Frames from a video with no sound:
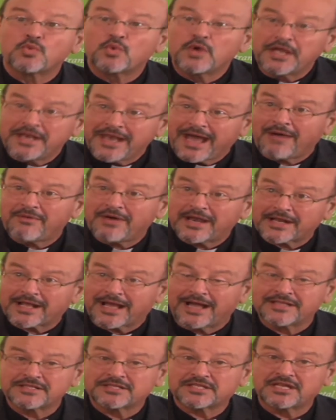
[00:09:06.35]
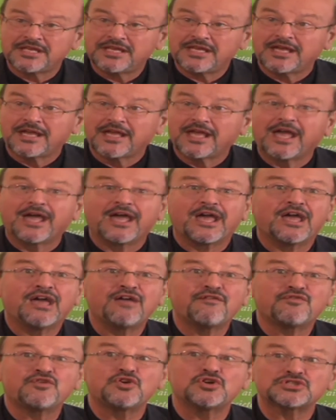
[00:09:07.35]
In our country,
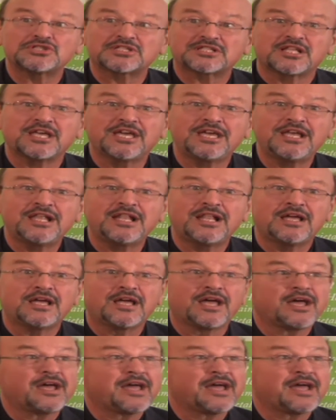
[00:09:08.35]
if you steal,